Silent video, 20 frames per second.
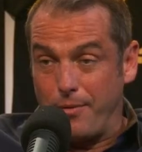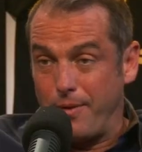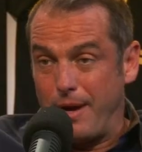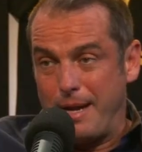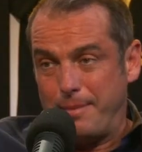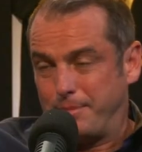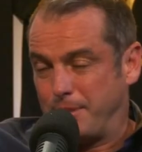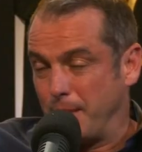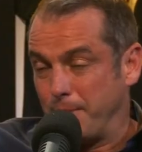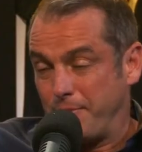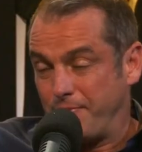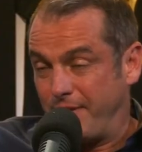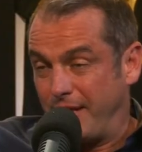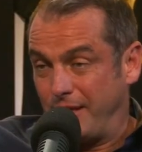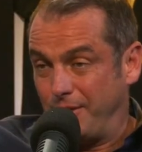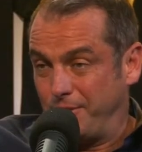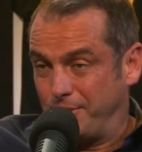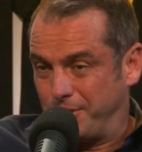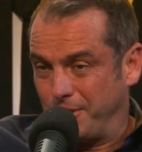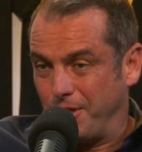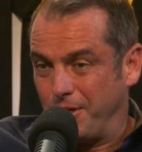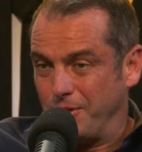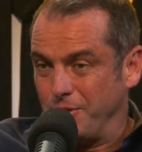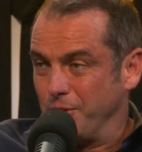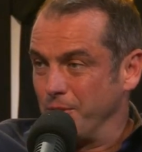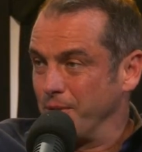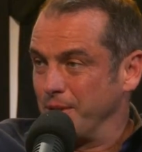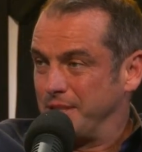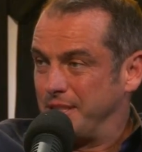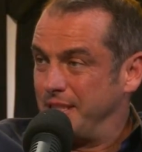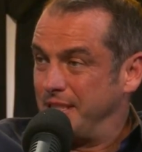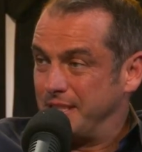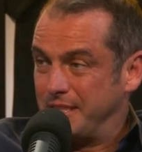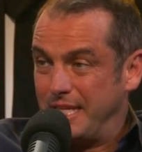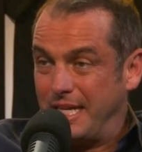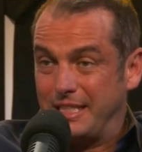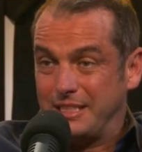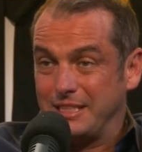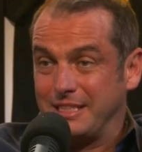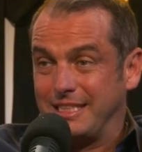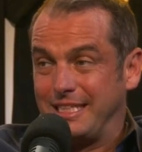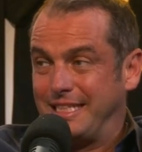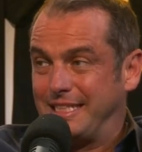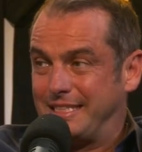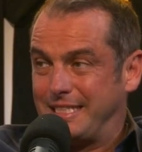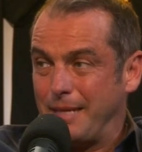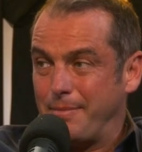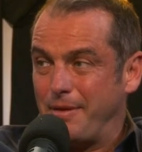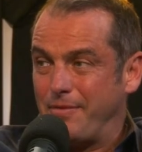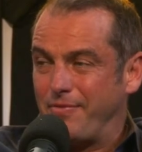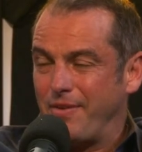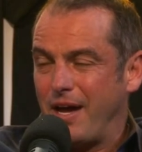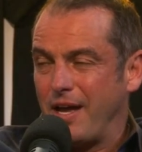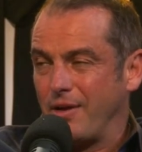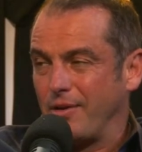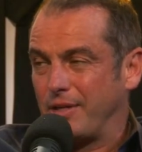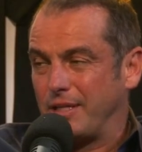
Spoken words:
ramped up if they lose to Honduras in this Nations League semifinal,